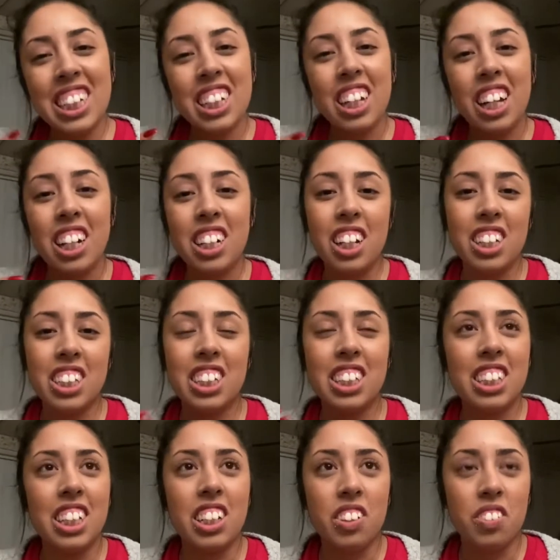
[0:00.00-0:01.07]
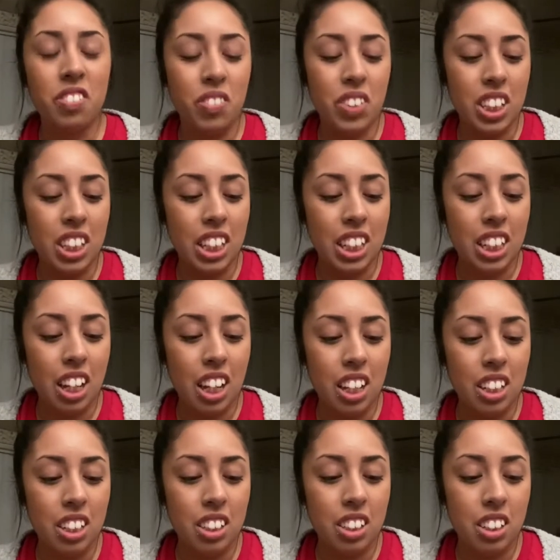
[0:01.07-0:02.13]
not stick, but they
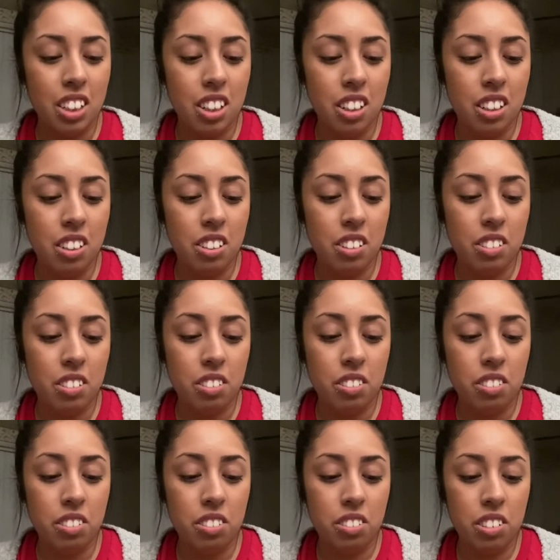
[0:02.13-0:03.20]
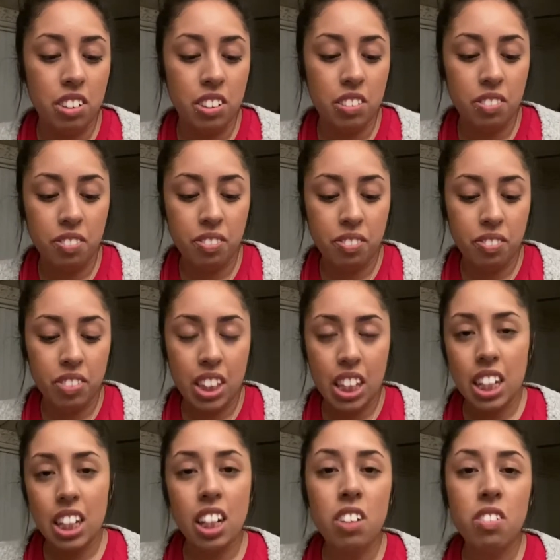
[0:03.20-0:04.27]
kind of
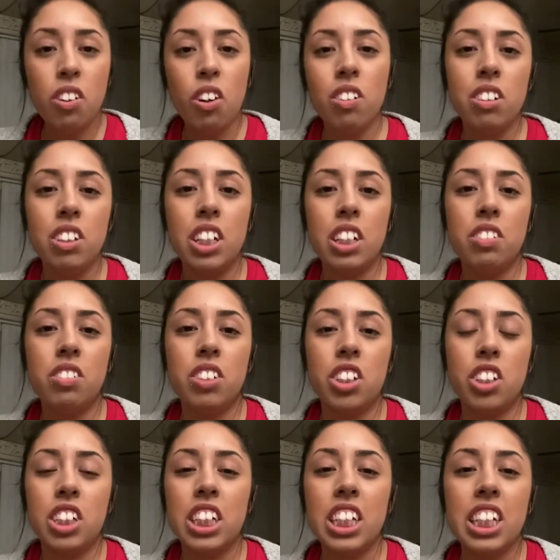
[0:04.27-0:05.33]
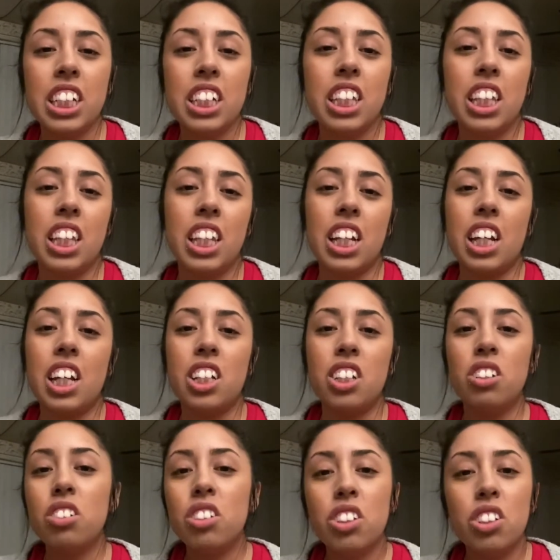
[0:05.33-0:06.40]
get a hold of your teeth and they get
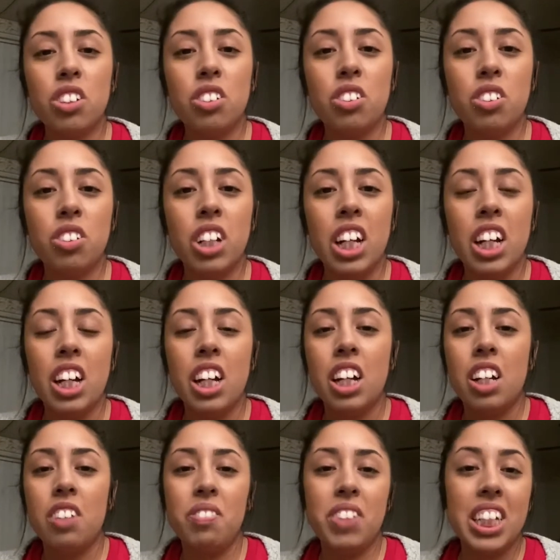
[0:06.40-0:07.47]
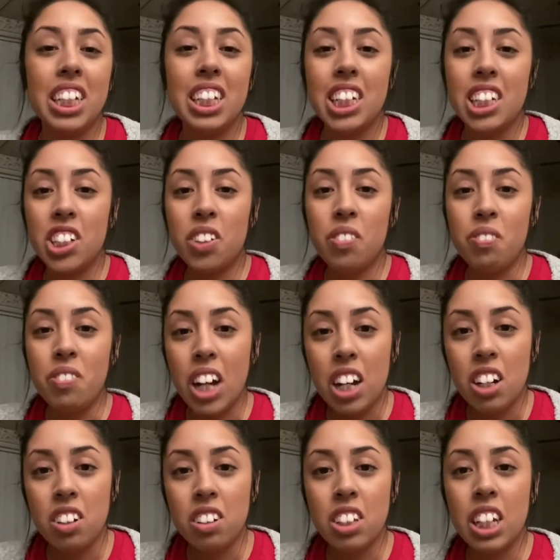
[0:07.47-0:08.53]
used to being in your
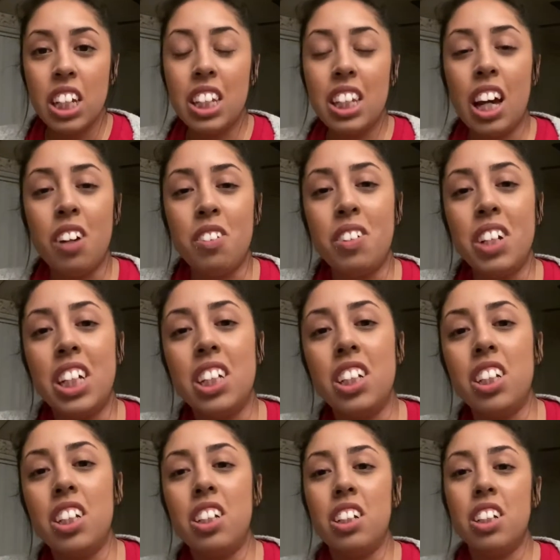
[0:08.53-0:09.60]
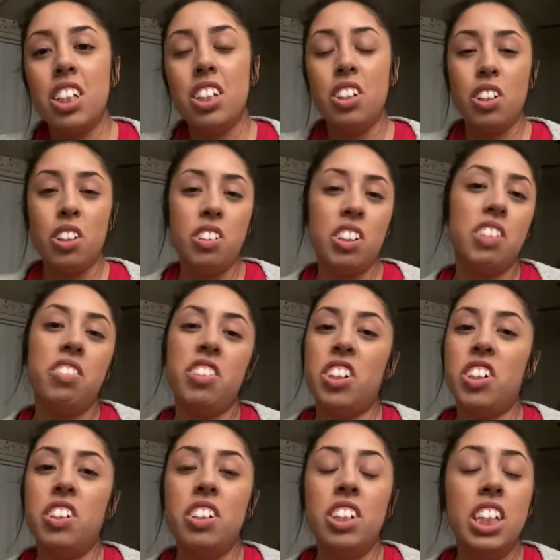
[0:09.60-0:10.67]
mouth. And that way, you know, if you're
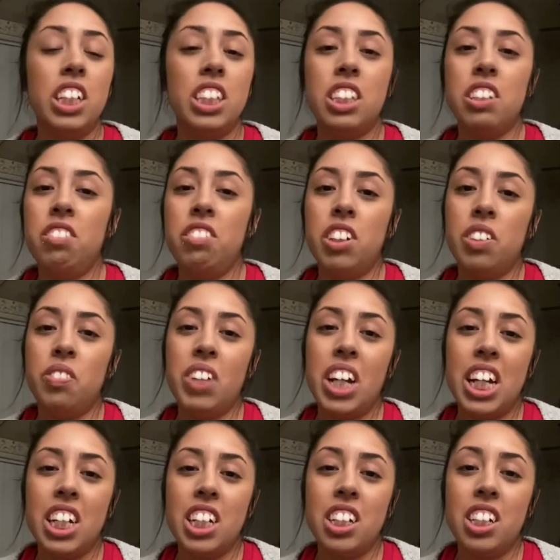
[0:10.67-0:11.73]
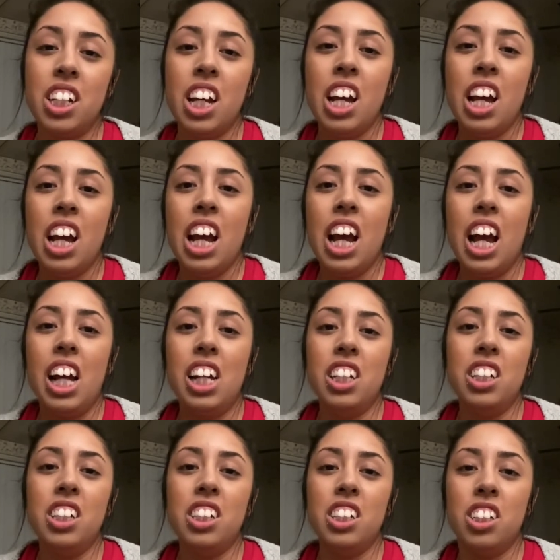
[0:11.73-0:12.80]
in severe pain
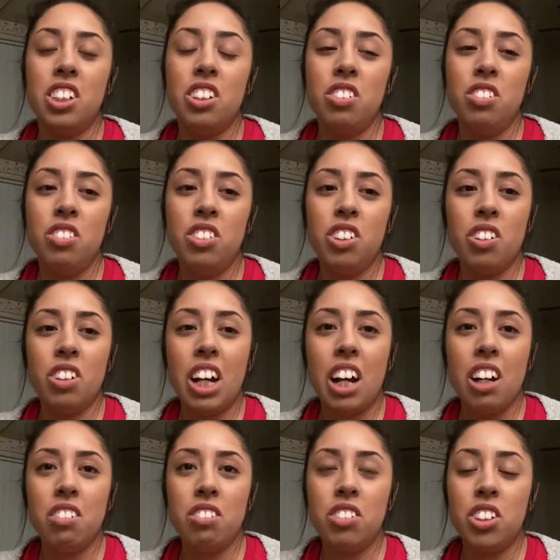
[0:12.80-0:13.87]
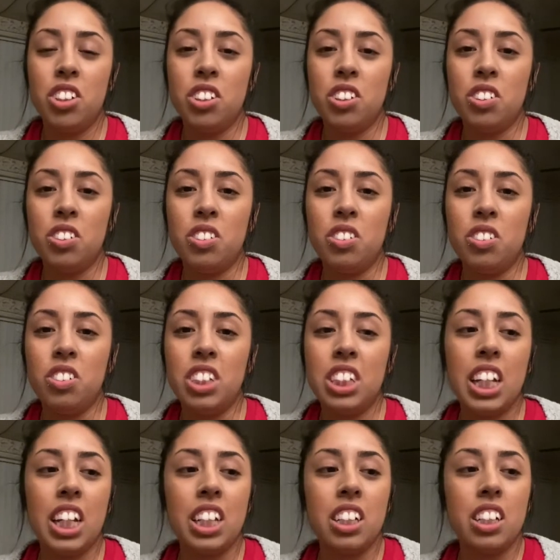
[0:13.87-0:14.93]
and you don't have to,
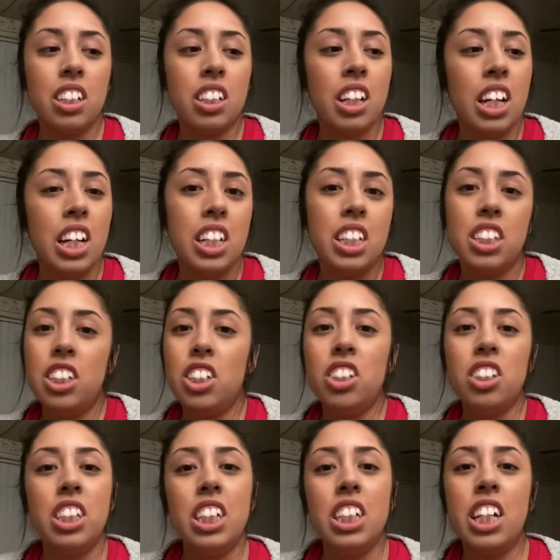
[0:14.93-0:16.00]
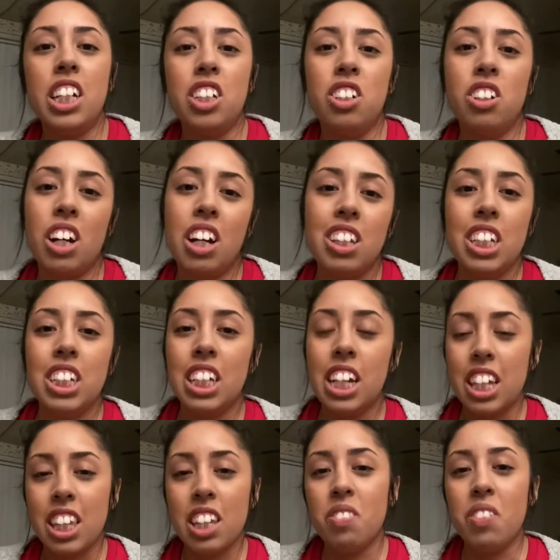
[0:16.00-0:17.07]
say during the day, you don't have to take
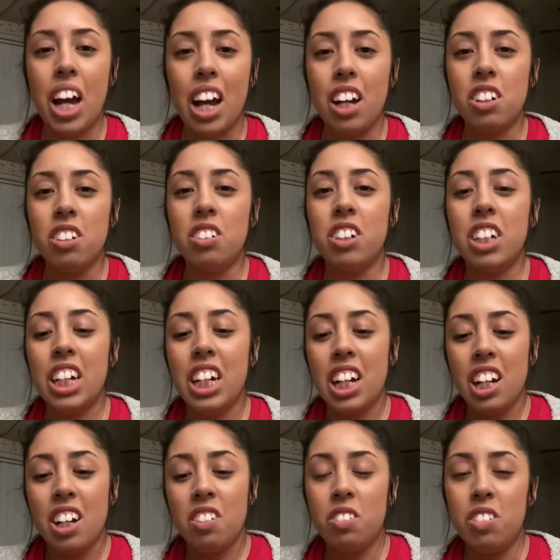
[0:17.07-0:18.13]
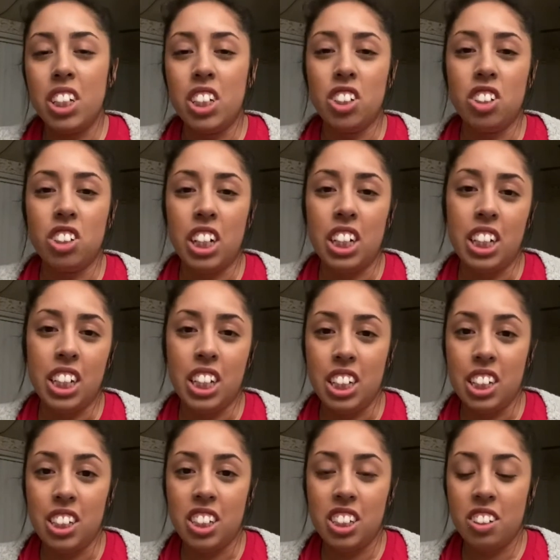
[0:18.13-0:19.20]
them out when you're trying to
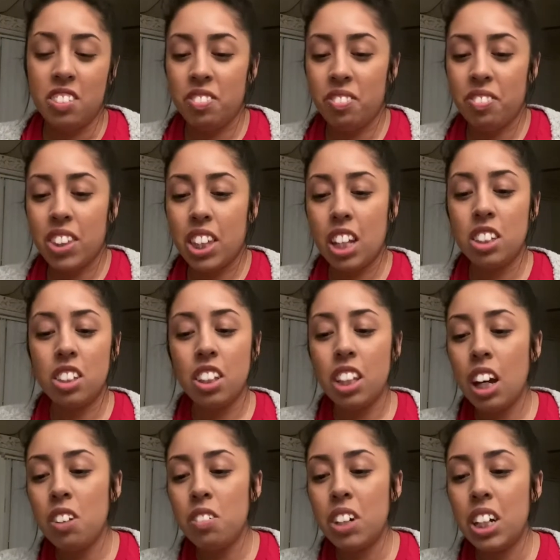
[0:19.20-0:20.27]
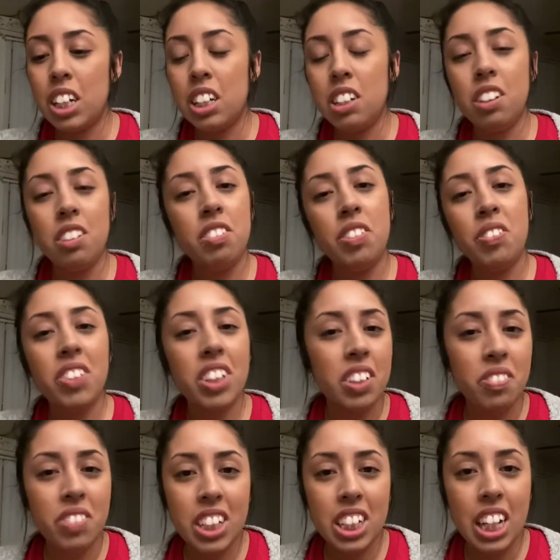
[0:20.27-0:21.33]
eat. So that way, if you put them
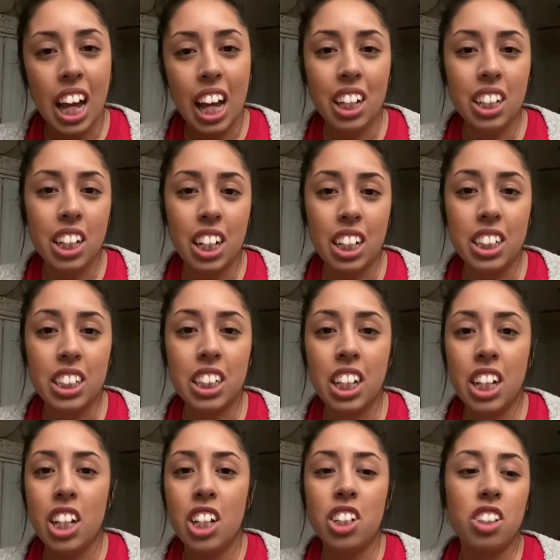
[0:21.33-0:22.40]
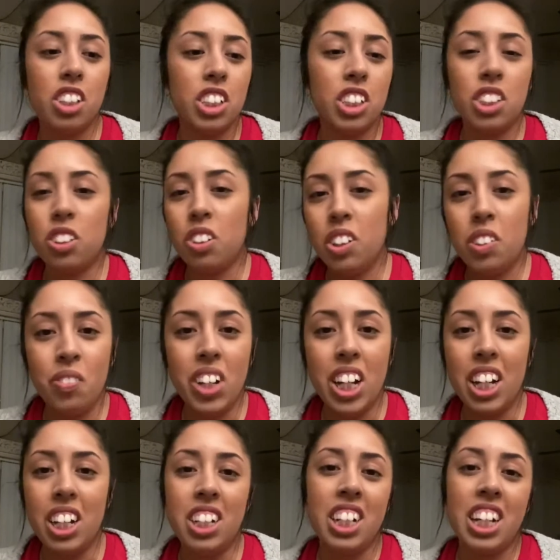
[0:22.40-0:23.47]
in at night, you can just go to
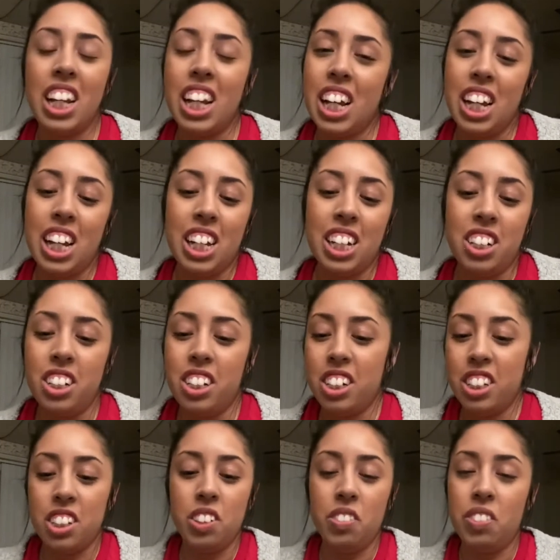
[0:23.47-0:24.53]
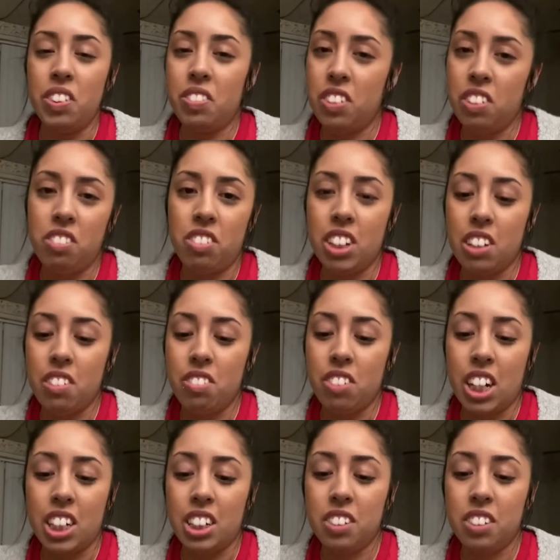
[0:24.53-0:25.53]
bed and you'll be perfectly fine.